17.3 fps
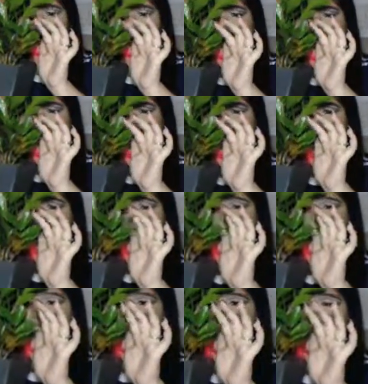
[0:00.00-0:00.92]
She
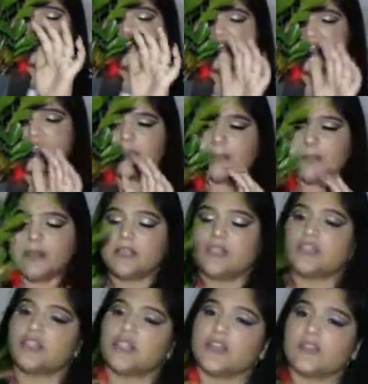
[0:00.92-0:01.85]
likes to try to munch
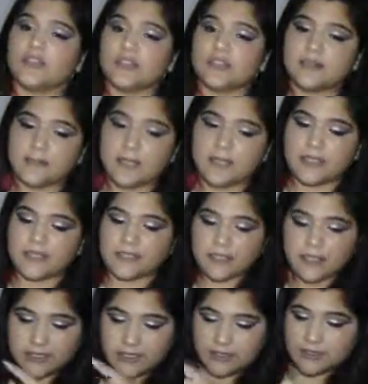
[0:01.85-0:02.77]
on this because it
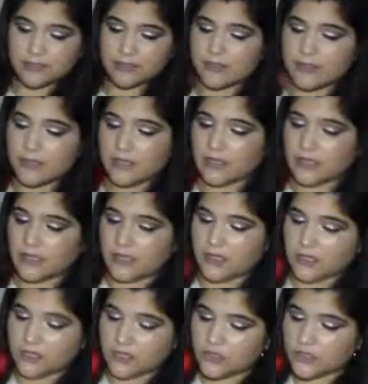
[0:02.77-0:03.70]
is
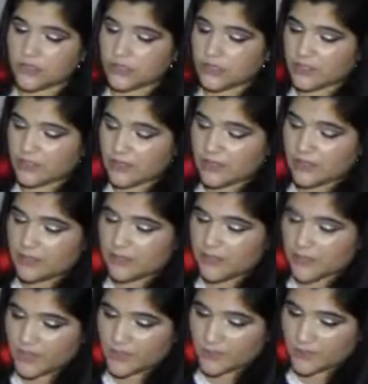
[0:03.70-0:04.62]
usually right there
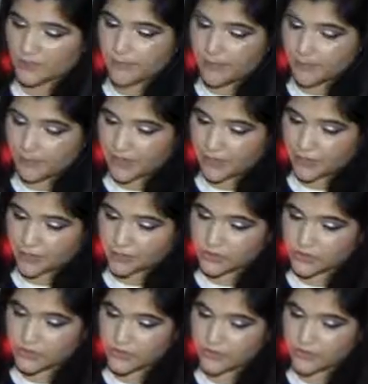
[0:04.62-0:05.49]
by my altar.